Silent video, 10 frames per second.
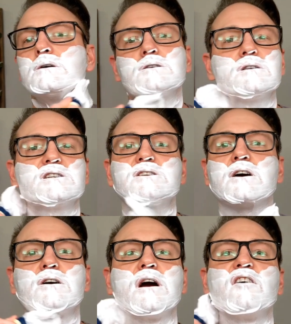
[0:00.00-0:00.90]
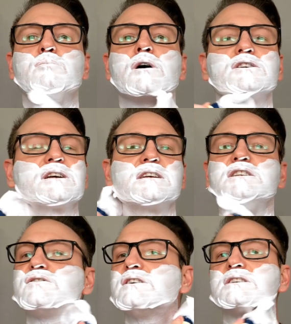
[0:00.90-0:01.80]
So the StarCraft brush, I guess it
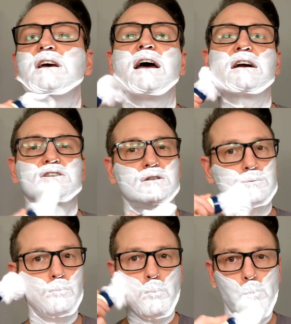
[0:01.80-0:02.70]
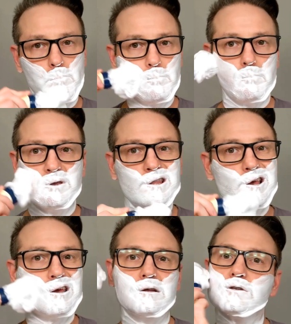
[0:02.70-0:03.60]
just feels excellent in the
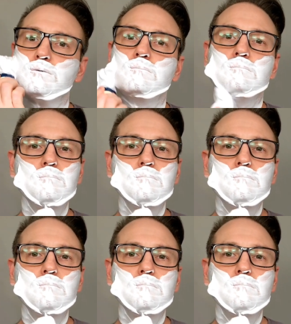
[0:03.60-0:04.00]
hands.